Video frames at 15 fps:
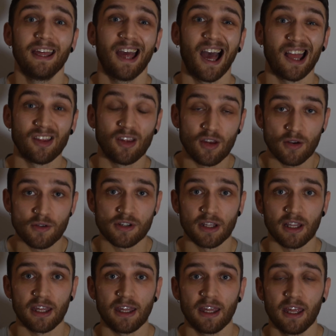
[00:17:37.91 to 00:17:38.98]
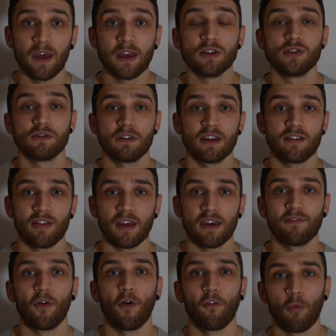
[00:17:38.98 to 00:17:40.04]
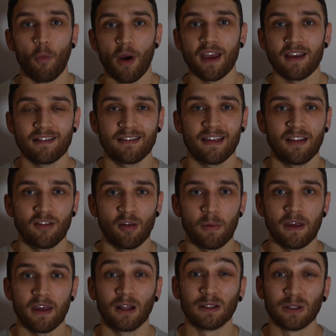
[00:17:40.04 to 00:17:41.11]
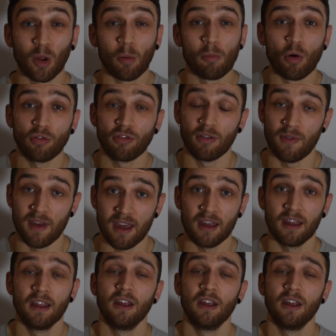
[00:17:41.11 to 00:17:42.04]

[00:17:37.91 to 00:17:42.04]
and usually injuries that involve weights tend to be a lot more severe.